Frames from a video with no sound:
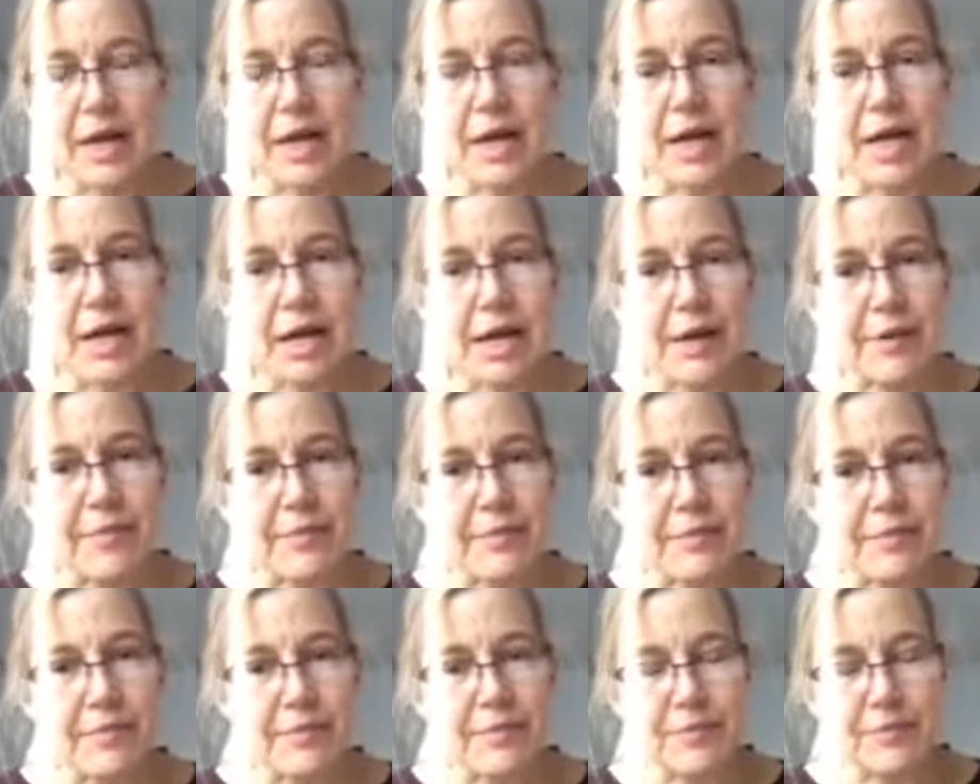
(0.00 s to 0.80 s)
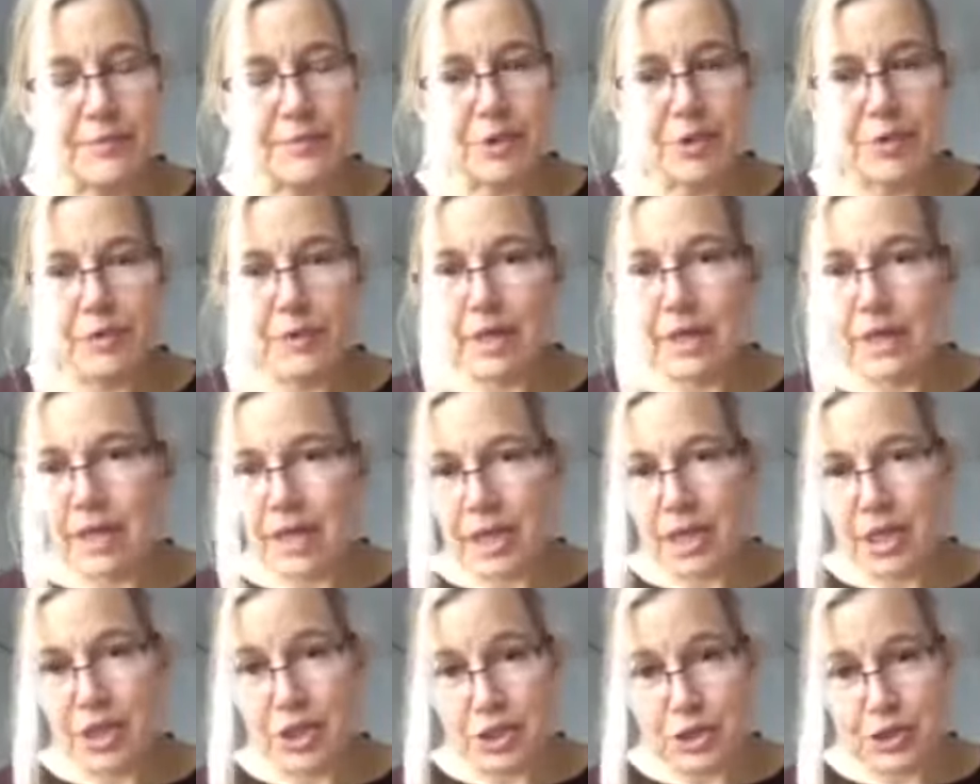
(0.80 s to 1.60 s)
too many
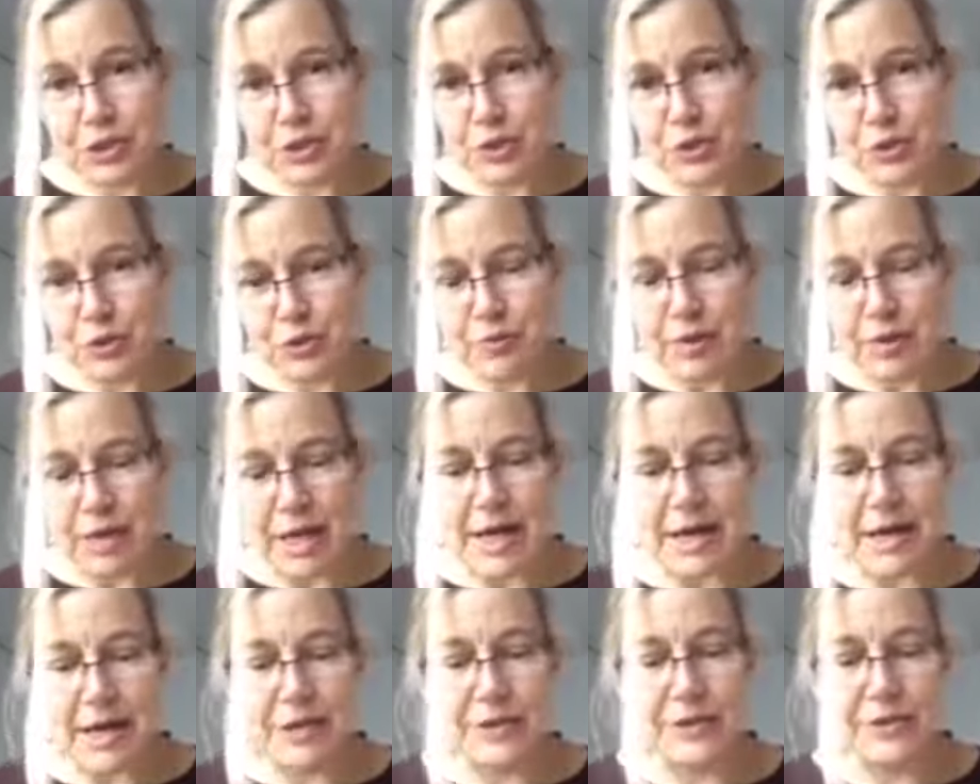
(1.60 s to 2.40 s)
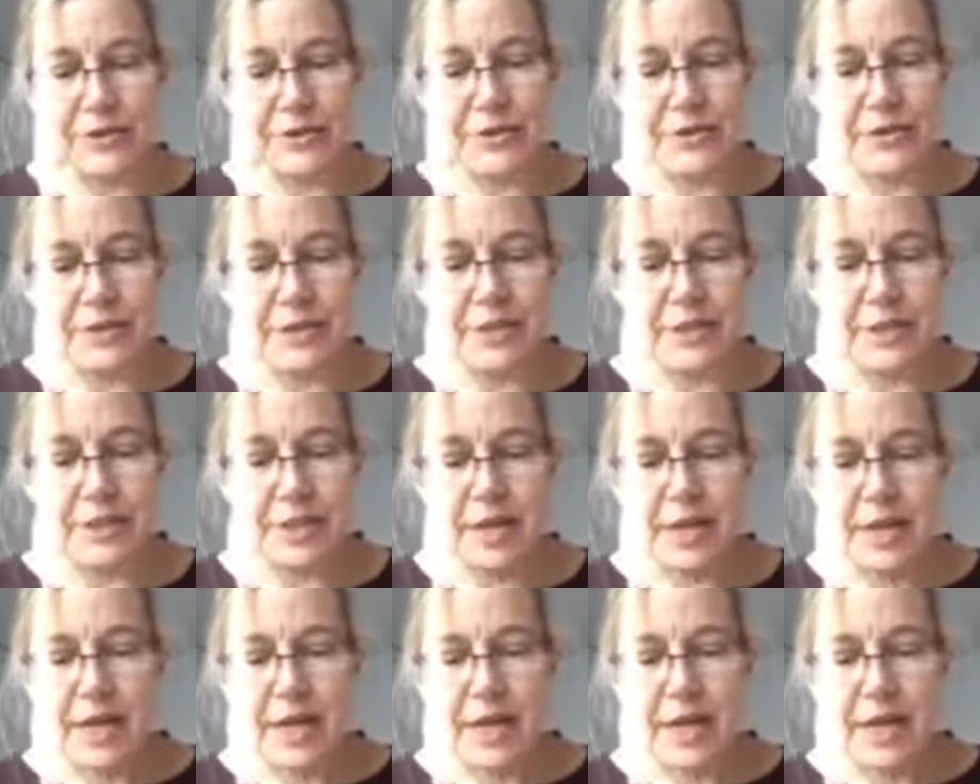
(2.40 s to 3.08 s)
H2 blockers,